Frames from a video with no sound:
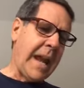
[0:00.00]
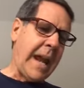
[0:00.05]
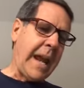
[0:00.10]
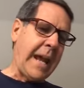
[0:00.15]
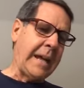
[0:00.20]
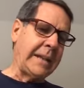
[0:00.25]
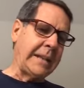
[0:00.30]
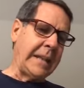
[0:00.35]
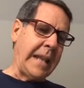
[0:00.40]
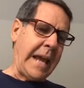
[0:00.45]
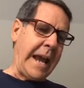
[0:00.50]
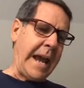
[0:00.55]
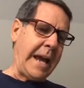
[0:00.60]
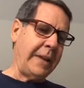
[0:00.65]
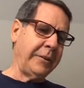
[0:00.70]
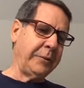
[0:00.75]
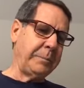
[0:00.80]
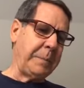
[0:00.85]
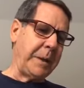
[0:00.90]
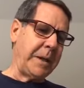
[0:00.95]
And
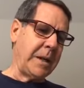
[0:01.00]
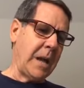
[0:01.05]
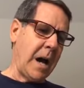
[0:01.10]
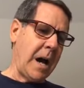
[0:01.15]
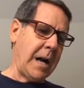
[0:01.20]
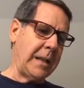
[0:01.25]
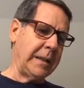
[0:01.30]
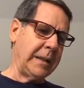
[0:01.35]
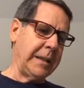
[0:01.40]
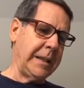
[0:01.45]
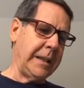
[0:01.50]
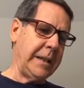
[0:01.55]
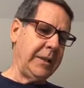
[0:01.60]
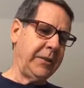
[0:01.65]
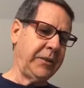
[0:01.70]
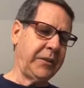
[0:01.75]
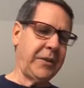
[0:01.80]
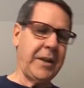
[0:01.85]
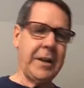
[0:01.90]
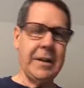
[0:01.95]
last but not
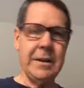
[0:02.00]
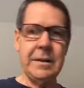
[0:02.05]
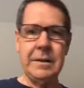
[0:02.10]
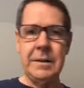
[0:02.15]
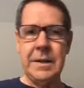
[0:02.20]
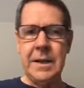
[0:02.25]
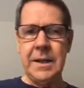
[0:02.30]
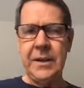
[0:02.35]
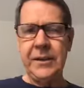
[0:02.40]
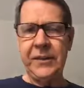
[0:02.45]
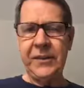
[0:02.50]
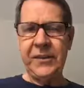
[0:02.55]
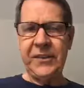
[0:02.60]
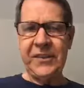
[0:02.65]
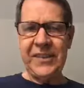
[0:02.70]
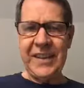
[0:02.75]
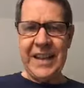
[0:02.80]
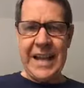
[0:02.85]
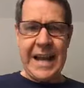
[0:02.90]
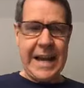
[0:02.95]
least,
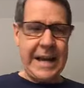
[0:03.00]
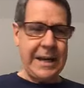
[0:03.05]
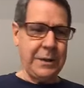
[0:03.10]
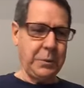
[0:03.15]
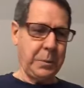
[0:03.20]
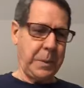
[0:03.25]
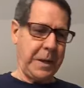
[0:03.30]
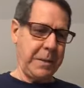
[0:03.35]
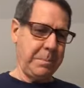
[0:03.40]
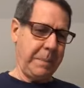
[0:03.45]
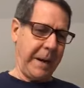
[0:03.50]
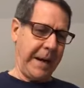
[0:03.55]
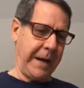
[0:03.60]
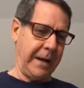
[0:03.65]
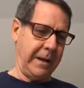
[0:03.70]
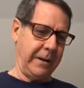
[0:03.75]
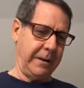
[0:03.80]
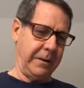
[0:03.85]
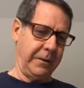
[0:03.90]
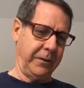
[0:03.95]
sleigh
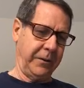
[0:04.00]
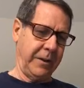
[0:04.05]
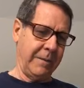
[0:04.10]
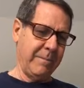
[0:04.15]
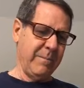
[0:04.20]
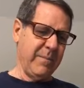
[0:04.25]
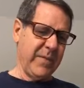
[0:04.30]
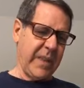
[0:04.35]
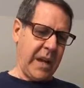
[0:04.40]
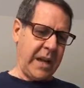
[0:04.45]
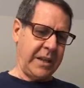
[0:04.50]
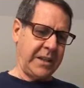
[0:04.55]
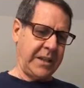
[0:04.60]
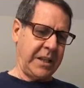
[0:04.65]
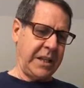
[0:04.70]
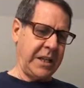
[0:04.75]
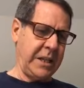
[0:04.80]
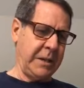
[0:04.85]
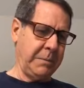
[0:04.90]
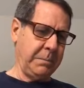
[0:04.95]
repairs. A
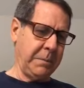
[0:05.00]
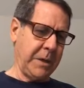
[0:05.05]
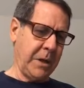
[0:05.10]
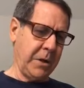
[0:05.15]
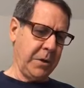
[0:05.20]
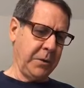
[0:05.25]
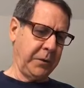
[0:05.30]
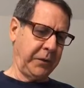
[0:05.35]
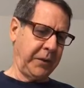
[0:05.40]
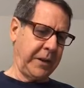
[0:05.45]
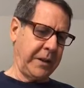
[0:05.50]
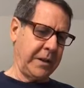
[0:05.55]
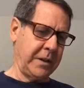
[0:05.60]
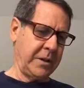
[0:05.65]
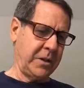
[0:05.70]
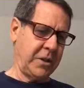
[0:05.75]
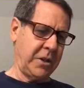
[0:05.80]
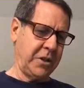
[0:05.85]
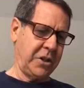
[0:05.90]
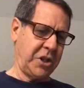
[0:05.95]
team goes in
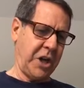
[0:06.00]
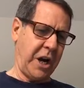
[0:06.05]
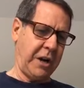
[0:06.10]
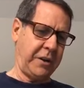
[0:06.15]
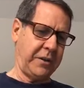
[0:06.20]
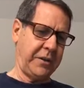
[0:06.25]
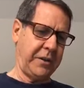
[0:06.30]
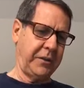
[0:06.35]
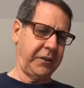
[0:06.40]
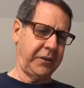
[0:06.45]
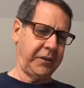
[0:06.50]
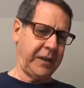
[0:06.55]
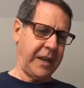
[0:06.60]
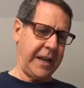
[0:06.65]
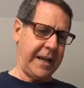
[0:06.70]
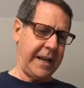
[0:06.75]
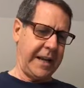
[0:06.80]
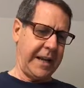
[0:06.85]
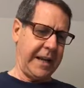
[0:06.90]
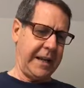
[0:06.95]
to check the
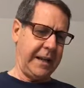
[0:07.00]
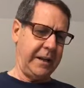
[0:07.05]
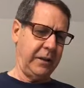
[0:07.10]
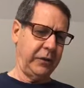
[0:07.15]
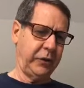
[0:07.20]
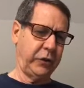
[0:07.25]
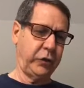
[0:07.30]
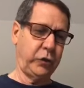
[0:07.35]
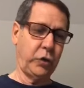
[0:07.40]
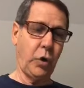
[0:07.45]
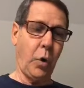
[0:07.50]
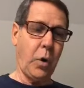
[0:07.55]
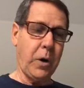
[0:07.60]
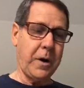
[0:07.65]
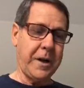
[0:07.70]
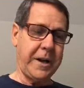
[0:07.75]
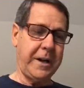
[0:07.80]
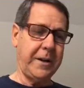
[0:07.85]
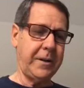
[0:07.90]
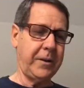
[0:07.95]
sleigh,
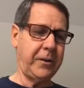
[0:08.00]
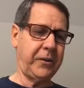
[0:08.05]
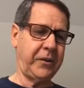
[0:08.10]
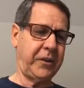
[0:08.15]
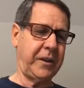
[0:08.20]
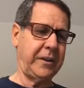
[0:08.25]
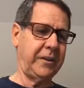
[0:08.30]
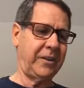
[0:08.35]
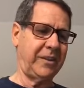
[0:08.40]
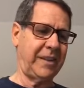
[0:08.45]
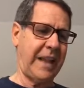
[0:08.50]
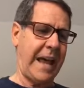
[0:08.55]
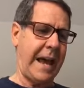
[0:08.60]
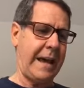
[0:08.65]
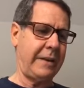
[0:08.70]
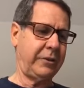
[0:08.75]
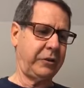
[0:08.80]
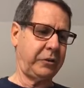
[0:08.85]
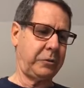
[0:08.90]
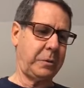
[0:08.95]
stored here since
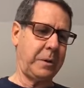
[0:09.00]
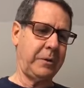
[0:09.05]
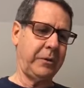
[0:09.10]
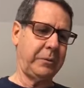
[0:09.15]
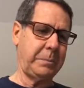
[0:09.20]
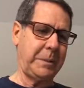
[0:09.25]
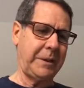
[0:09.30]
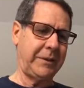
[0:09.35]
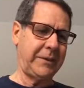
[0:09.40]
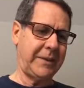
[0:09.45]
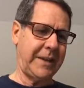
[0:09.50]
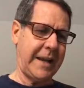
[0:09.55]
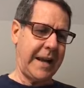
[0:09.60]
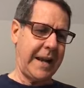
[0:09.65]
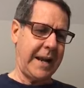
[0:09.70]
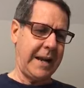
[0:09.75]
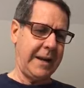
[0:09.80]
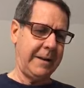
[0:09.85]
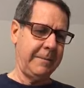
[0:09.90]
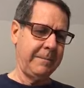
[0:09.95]
last Christmas
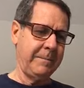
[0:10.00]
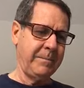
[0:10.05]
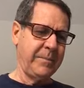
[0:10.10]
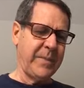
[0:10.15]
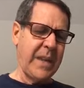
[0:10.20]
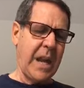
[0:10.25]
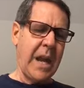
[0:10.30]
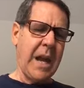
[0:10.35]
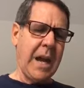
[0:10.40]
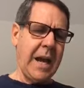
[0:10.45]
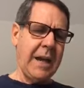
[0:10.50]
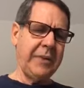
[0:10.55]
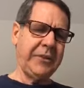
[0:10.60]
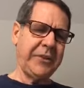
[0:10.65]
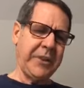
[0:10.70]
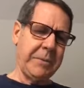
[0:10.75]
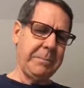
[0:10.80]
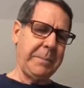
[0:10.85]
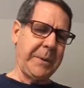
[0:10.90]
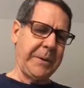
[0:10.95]
Day. A
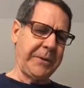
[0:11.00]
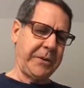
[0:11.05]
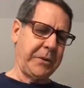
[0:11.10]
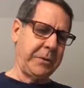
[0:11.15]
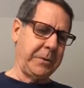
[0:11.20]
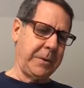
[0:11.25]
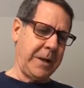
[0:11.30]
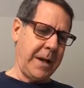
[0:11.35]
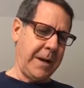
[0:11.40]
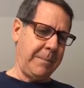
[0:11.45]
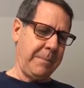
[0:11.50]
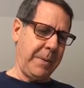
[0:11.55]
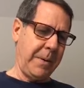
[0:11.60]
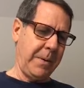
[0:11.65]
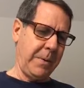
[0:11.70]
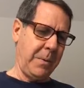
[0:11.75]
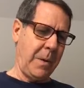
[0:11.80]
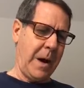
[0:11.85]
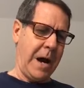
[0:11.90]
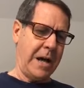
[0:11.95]
simple tune-up,
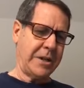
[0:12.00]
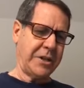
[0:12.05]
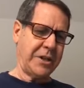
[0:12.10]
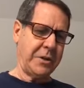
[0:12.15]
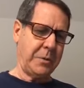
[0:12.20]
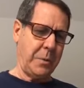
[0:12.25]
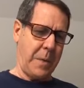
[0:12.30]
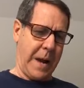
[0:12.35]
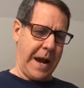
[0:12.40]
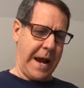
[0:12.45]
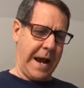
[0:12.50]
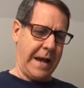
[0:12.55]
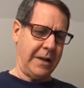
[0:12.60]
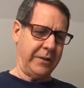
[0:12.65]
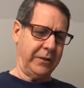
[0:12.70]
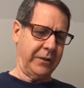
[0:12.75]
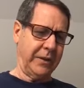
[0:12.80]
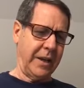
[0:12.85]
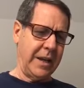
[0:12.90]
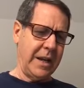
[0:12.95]
wash and
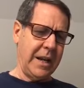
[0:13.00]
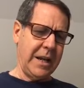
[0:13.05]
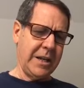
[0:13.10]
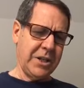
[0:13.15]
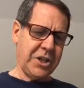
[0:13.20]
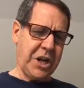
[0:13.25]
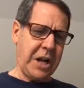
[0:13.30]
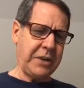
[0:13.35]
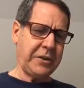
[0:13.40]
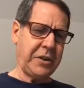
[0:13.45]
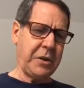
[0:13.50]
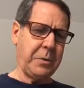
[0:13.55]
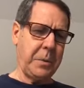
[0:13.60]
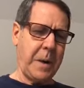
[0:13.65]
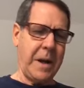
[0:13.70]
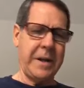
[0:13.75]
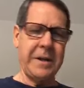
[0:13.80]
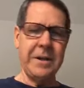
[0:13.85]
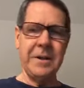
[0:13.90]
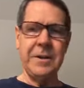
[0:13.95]
wax, check the
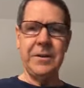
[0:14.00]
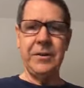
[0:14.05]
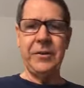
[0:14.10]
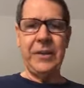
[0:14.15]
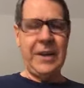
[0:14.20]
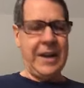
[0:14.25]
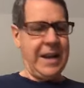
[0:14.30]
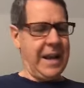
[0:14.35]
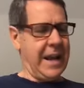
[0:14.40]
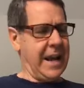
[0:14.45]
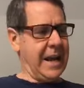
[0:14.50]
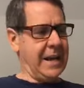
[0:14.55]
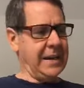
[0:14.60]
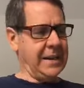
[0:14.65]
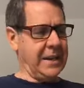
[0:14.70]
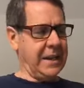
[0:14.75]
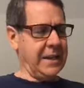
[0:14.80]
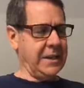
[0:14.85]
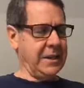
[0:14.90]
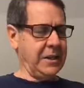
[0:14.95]
runners,
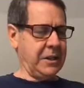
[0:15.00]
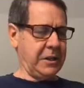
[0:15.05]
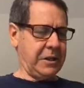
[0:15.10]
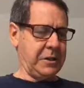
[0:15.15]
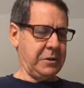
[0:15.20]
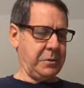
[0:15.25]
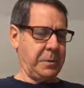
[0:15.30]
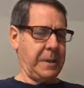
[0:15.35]
and then you can